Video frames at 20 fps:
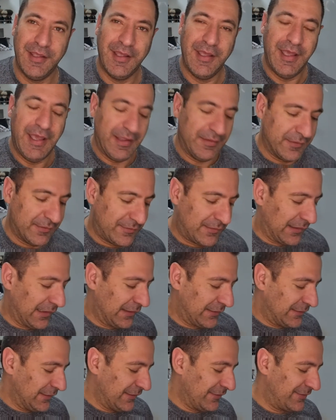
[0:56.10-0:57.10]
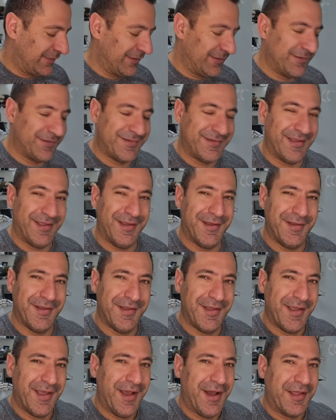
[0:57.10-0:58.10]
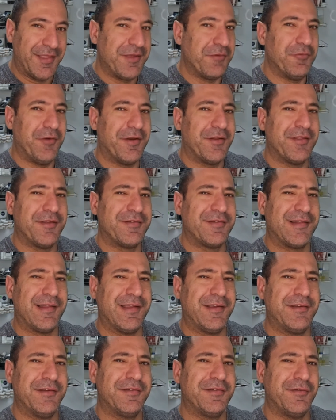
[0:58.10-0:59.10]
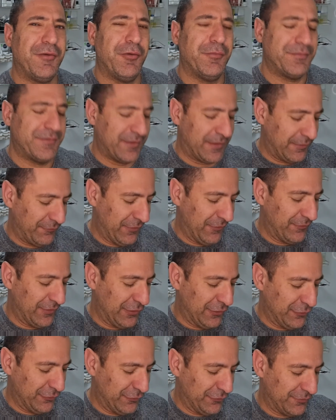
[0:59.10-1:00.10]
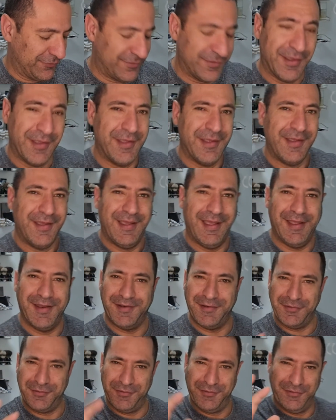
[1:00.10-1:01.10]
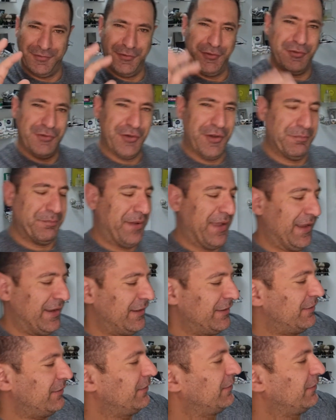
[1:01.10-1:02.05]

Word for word: And the slickness is, uh, I think, one of the slickest soaps that I've ever used, and not paid.